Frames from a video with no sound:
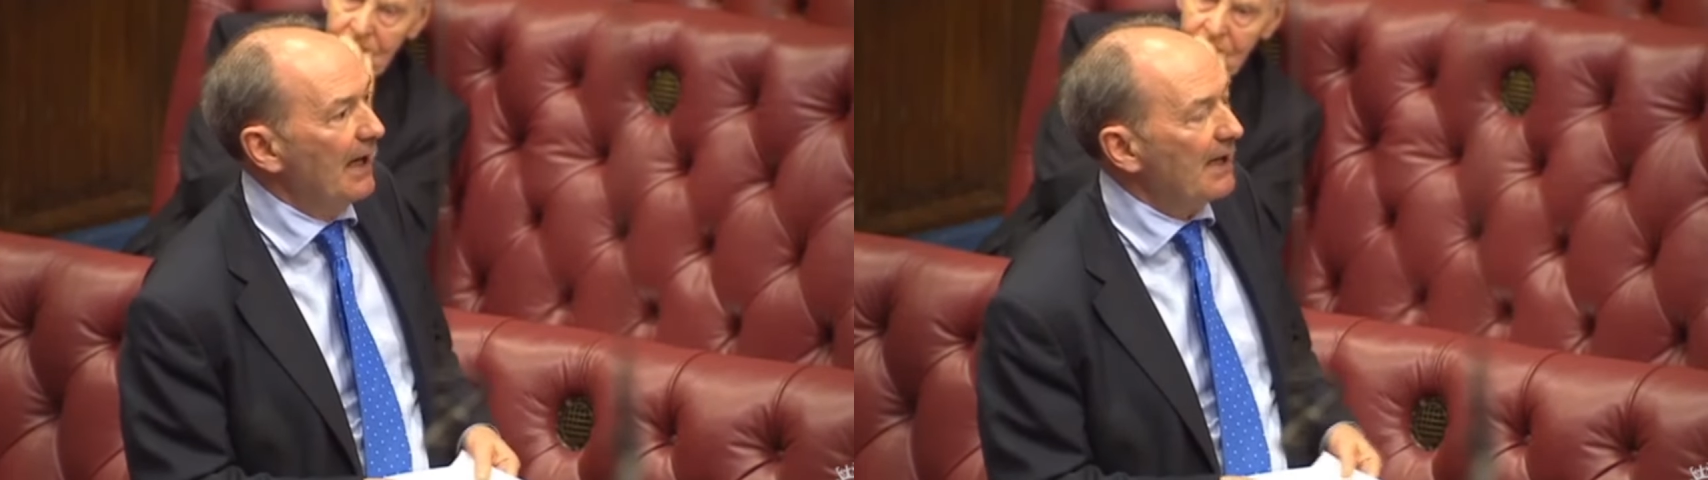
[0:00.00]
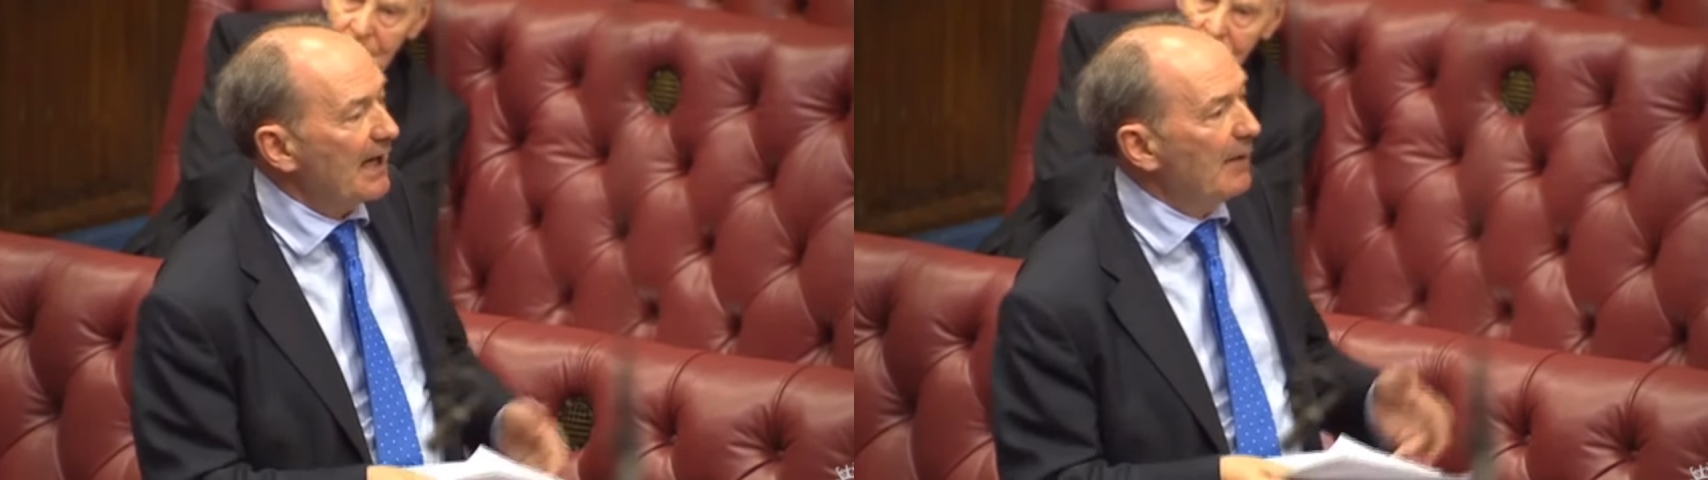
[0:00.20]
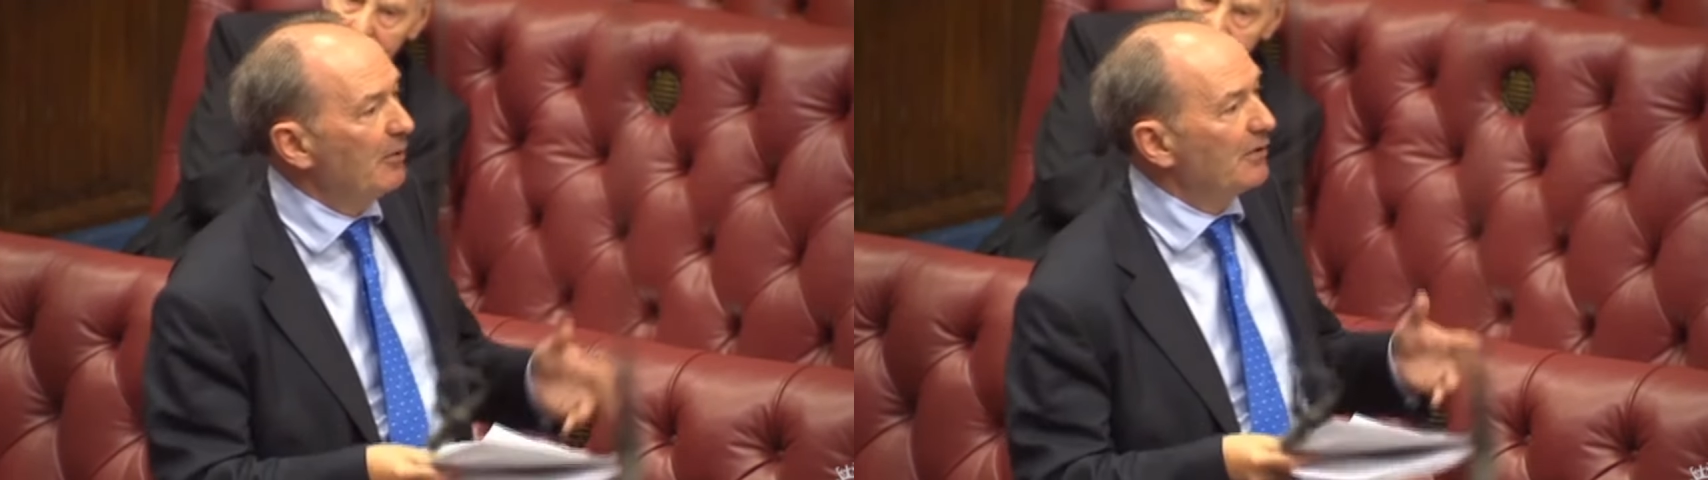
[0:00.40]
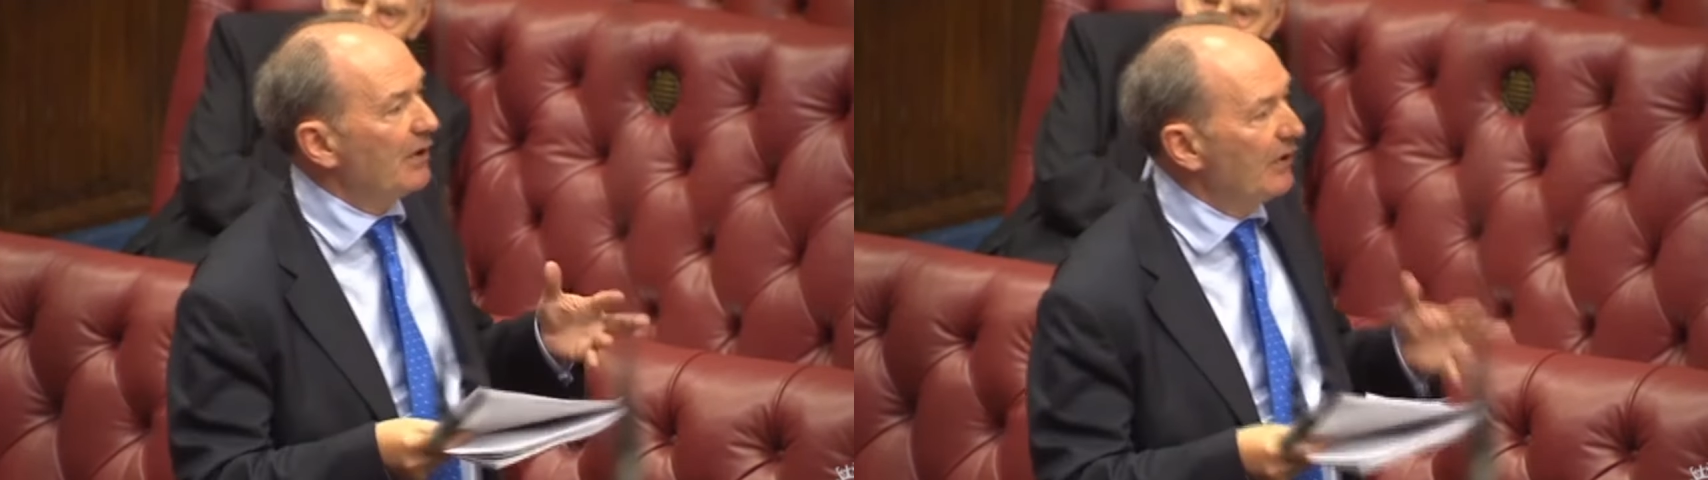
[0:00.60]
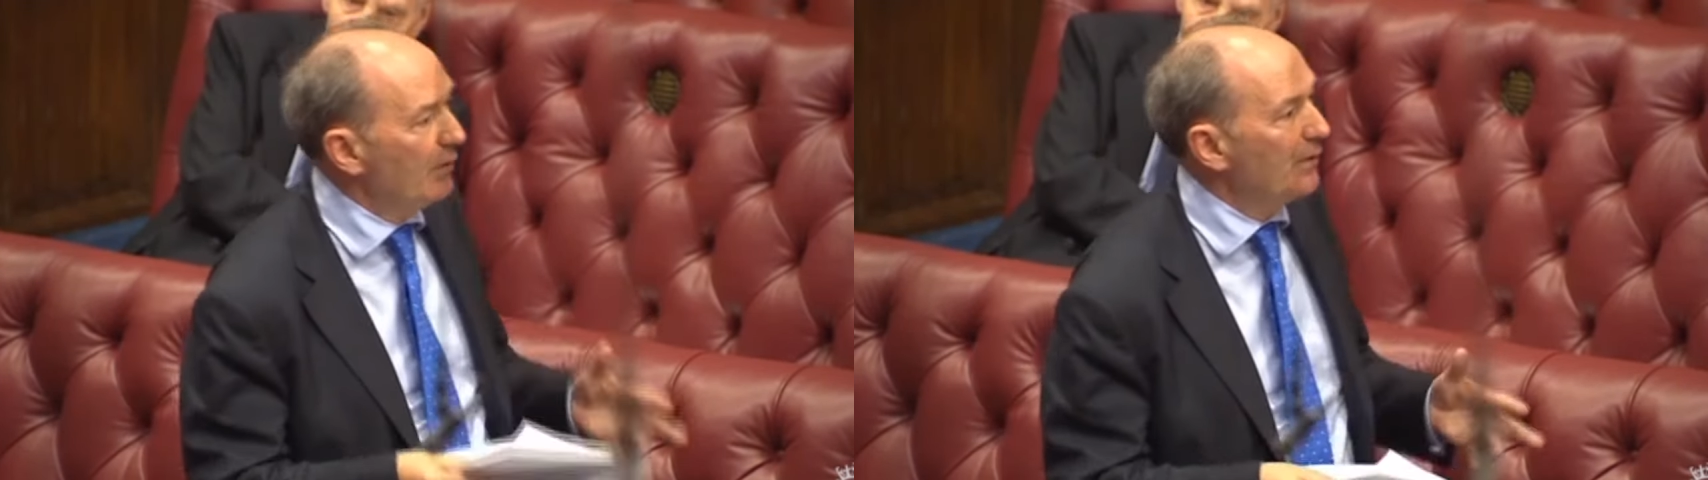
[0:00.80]
is able to
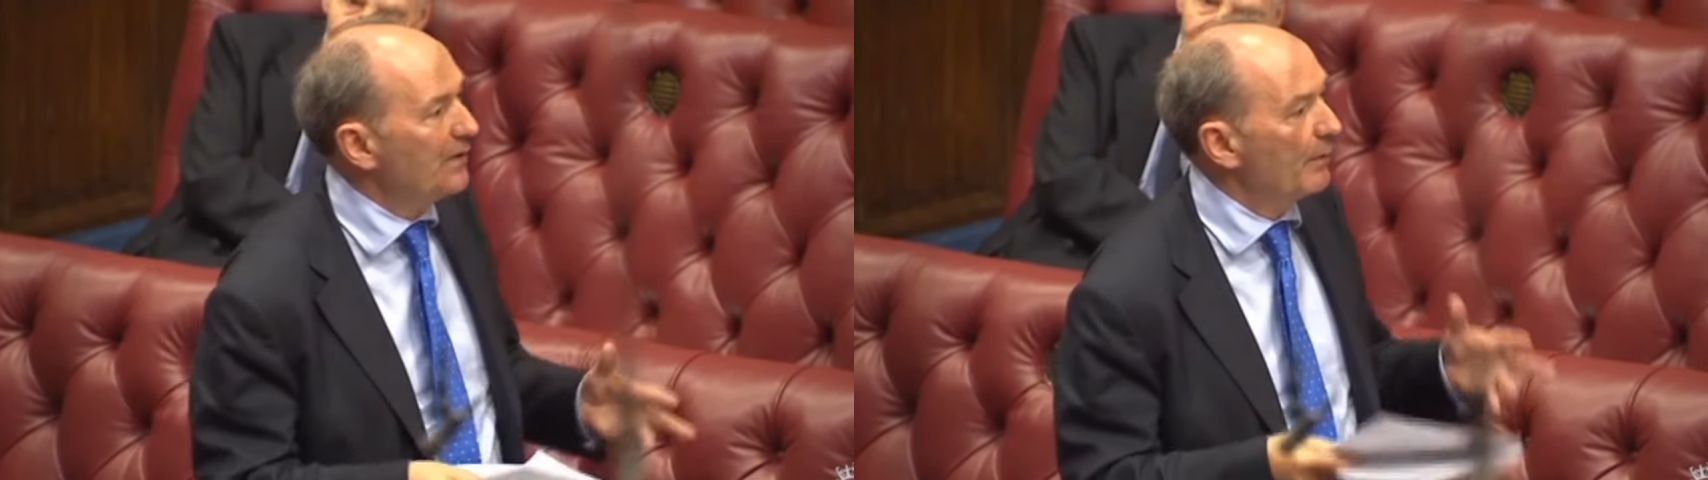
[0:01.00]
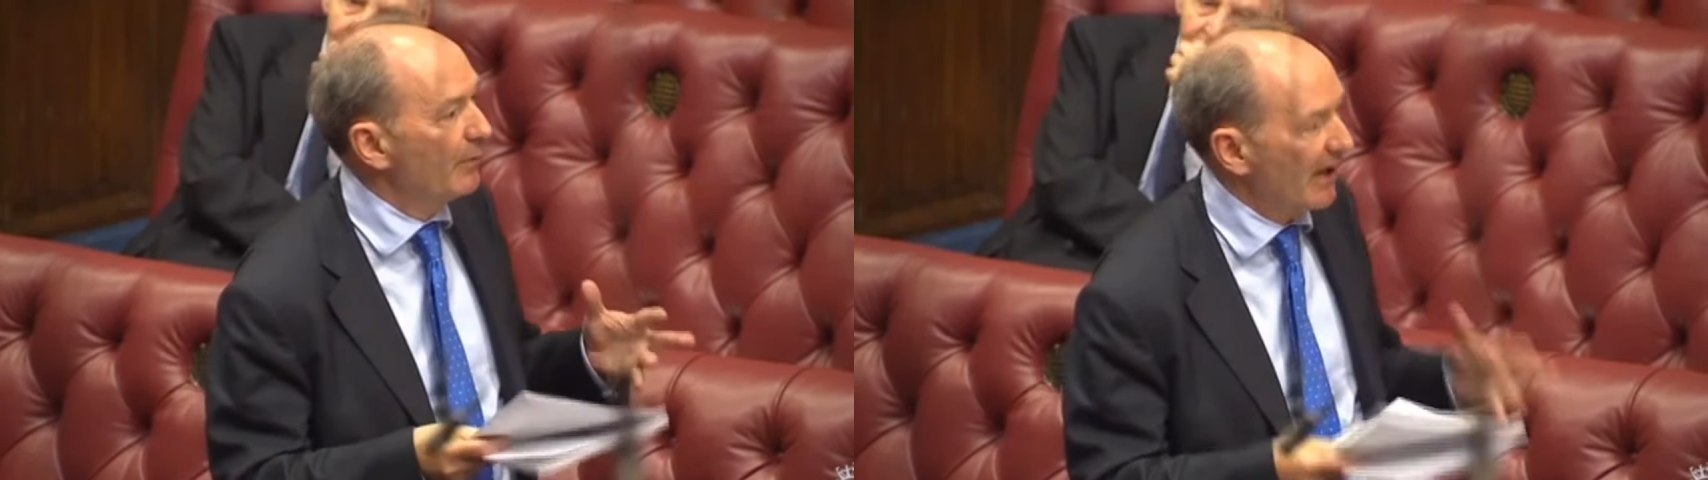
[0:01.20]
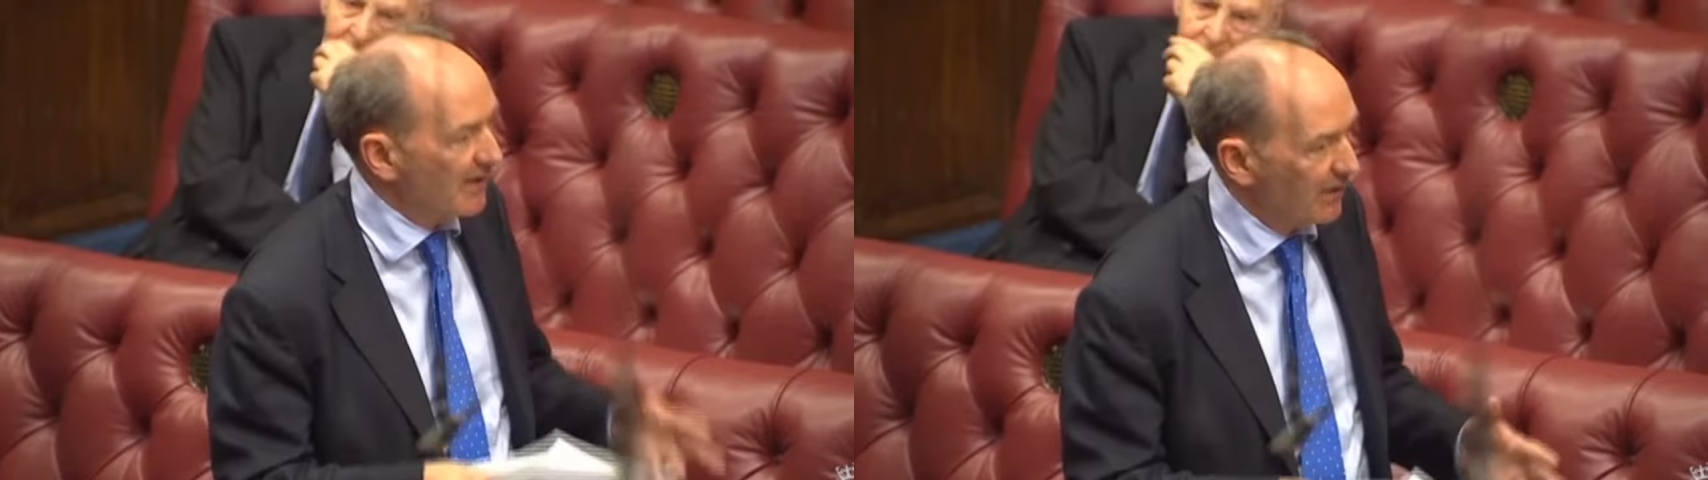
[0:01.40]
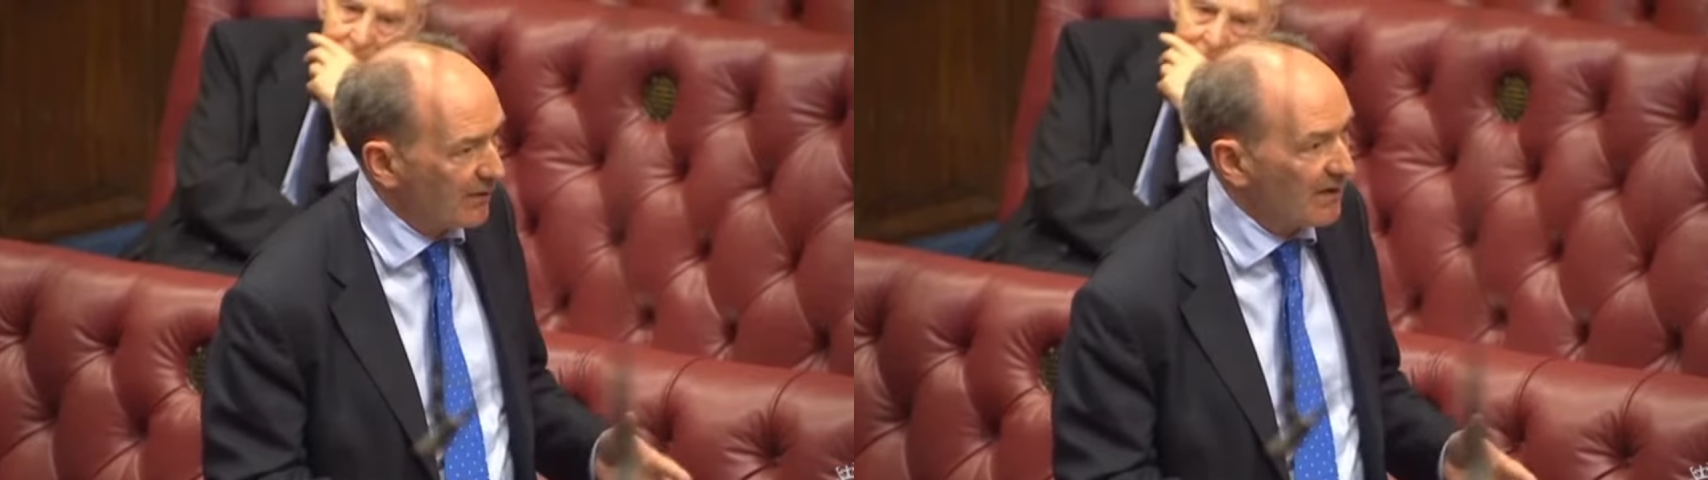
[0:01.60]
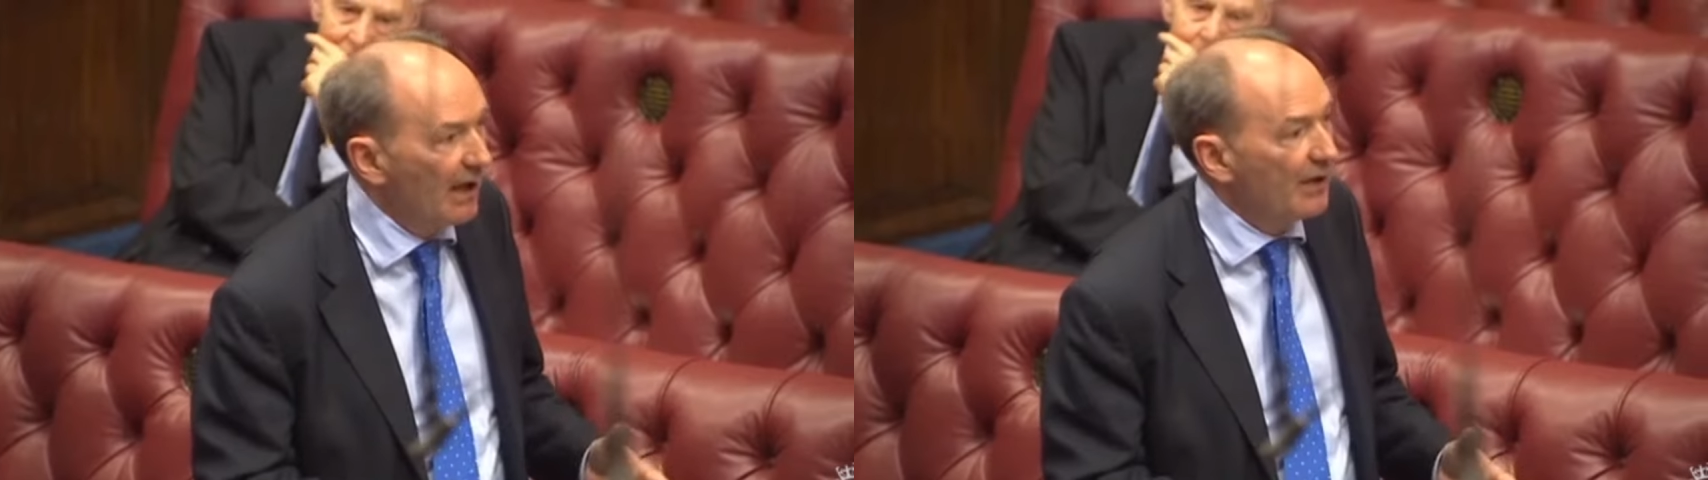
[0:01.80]
use
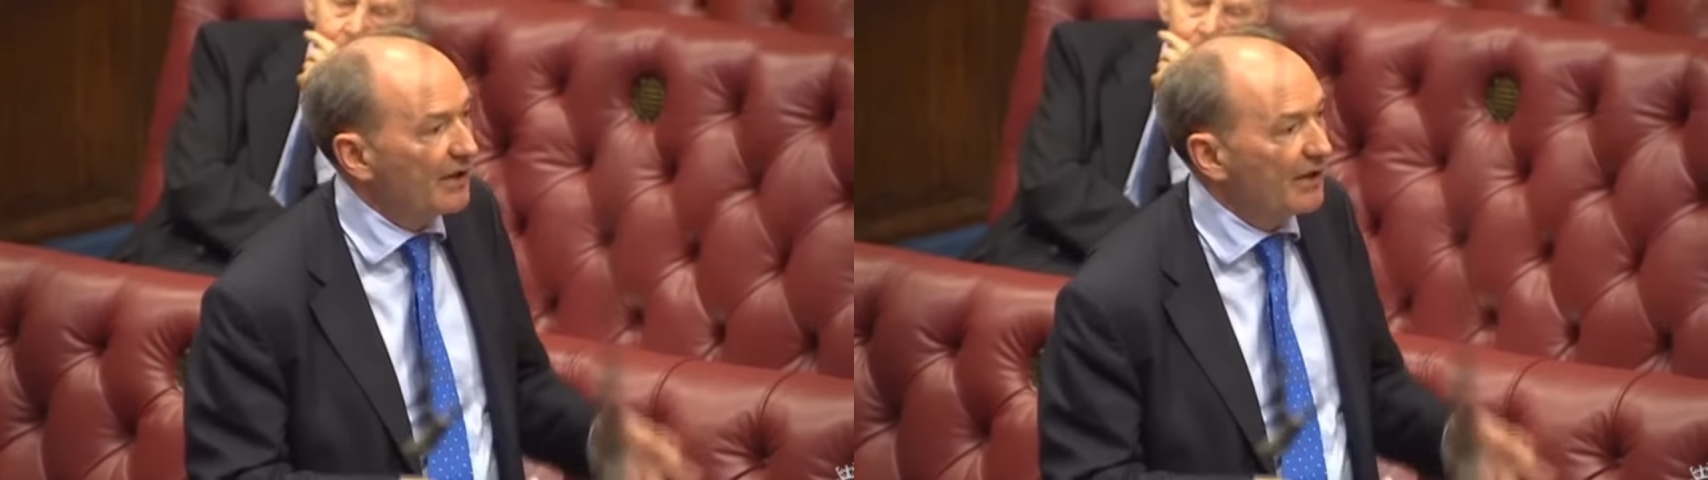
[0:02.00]
Brussels,